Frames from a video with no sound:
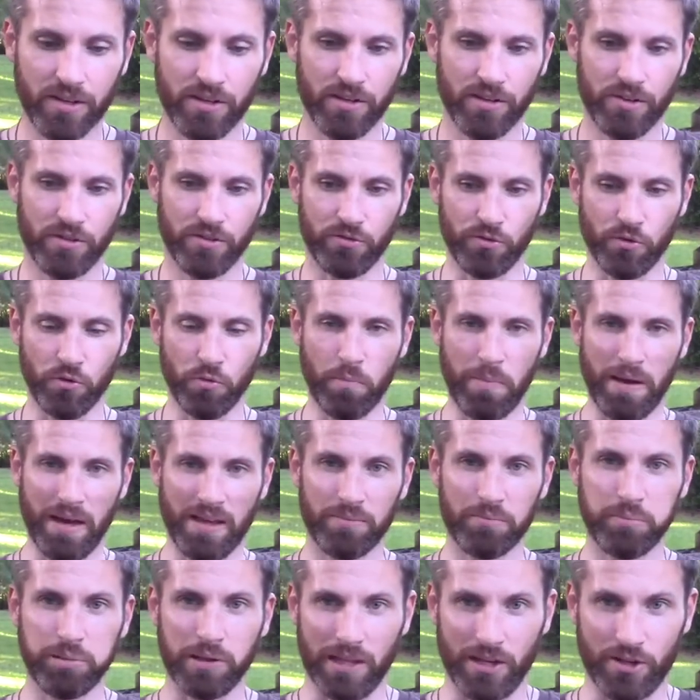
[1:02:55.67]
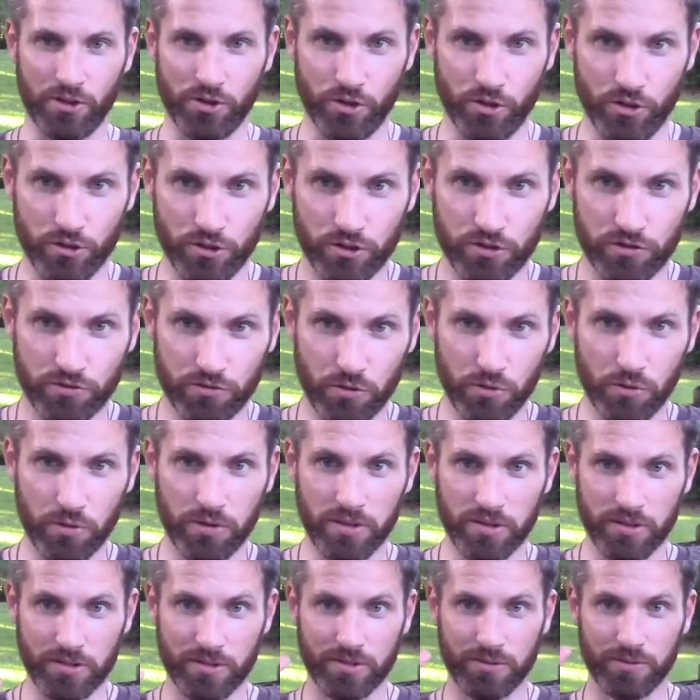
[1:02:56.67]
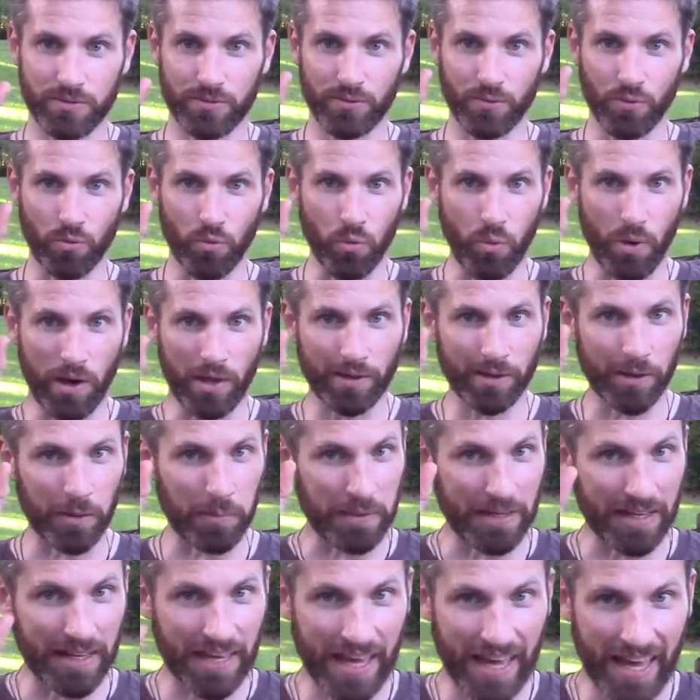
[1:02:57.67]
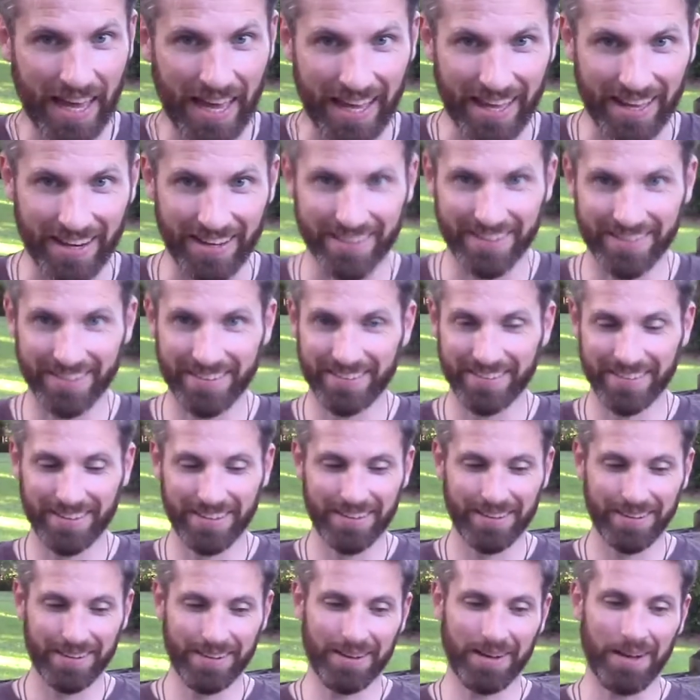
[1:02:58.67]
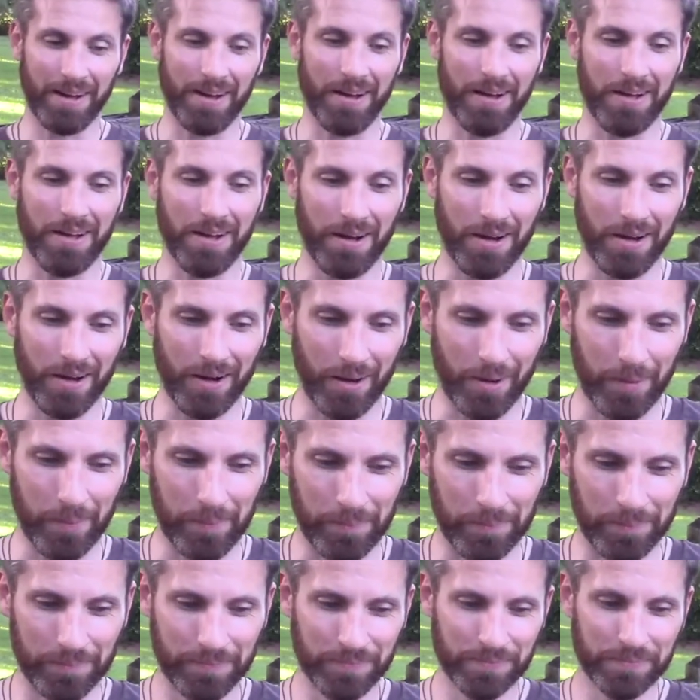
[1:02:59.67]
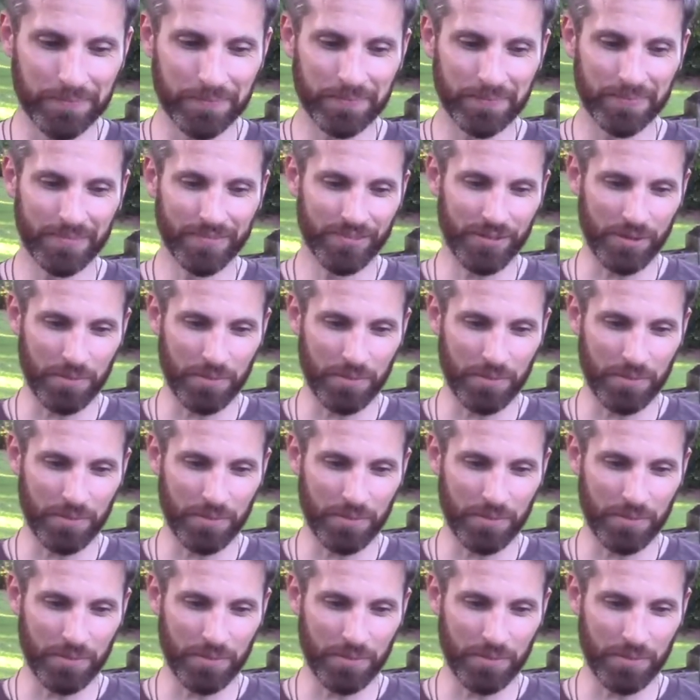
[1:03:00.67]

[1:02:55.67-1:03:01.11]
through bed pleasures, through this welcoming hand. The